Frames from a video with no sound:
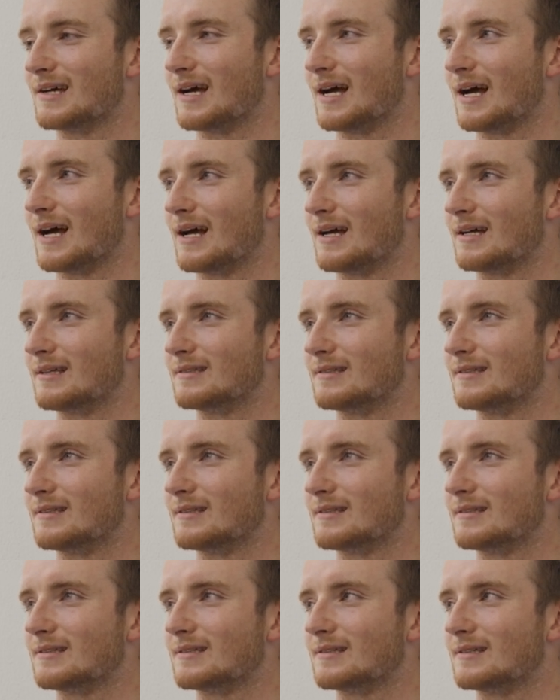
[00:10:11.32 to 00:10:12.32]

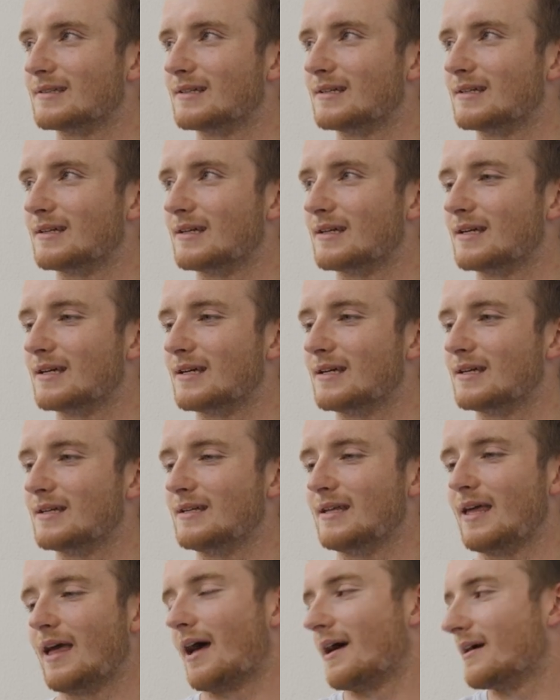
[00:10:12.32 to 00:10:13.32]
And
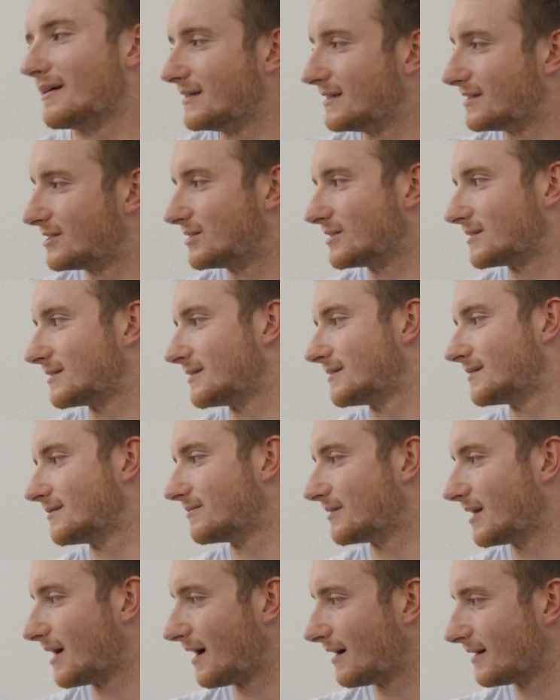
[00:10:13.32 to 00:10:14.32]
yeah, it's just,